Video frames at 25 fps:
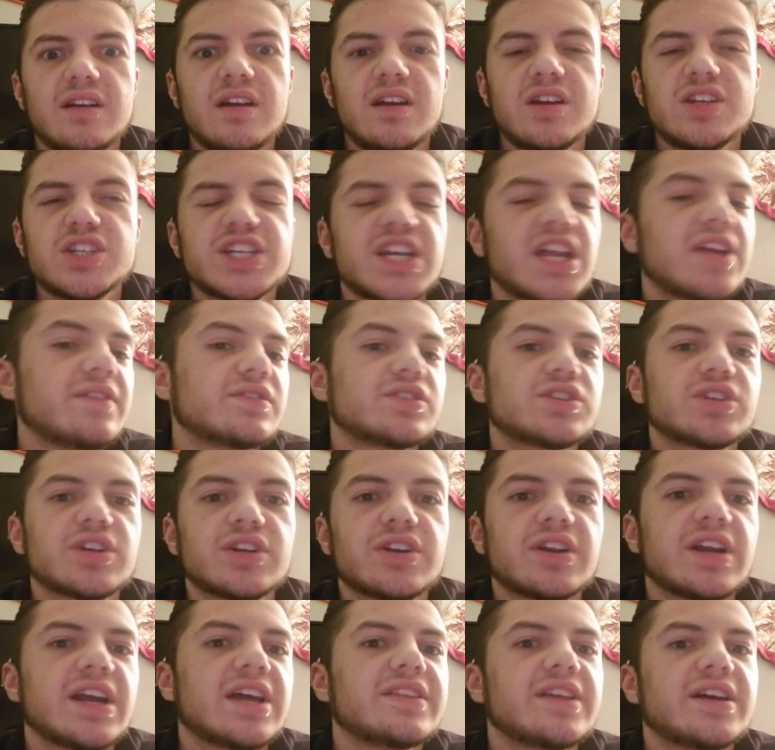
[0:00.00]
She can't even turn
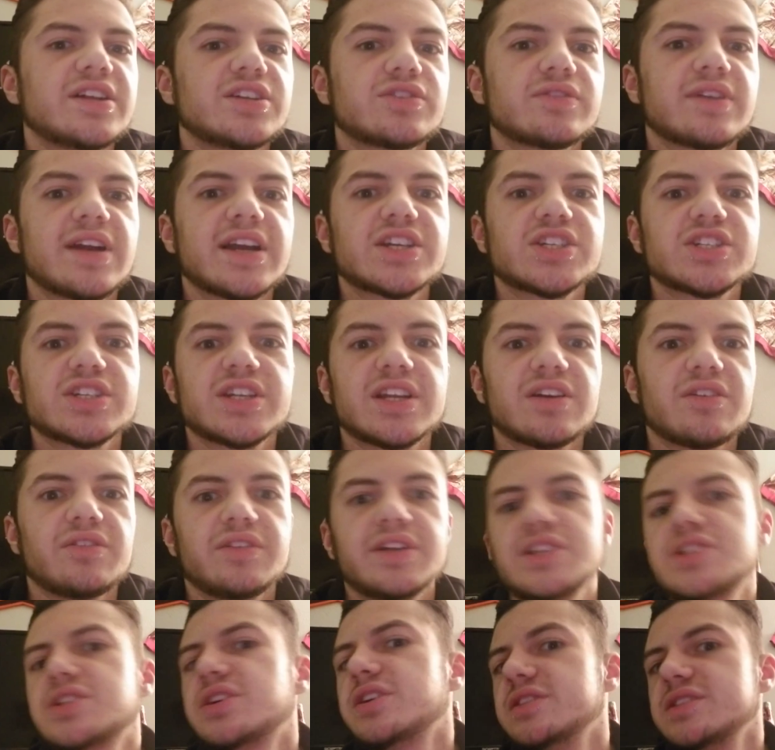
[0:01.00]
her head that direction. It
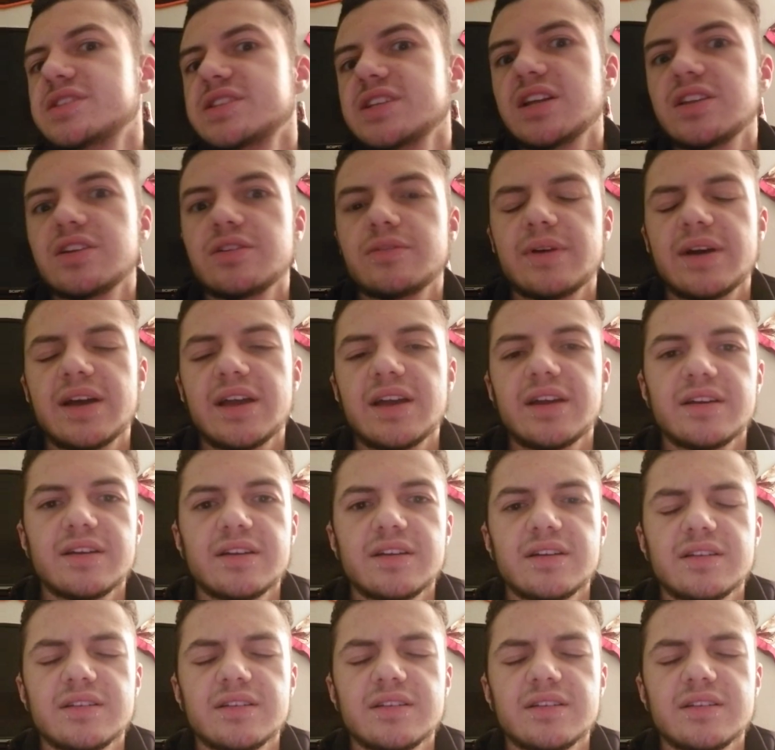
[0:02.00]
only turns the other way.